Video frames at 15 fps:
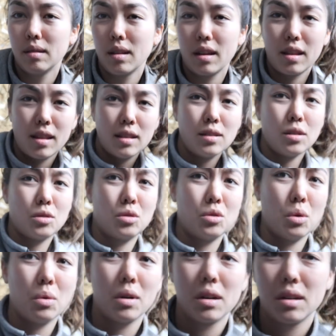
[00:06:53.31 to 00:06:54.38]
I think that's our
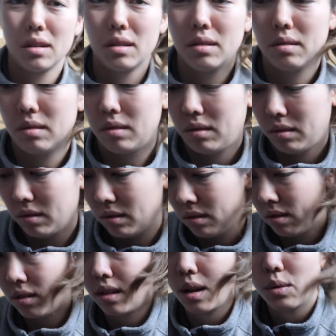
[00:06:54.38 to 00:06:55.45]
door.
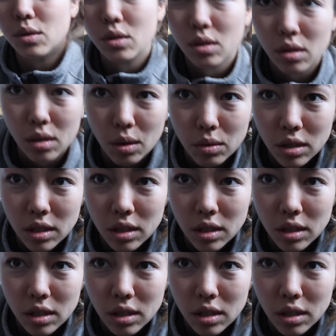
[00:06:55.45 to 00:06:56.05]
That was so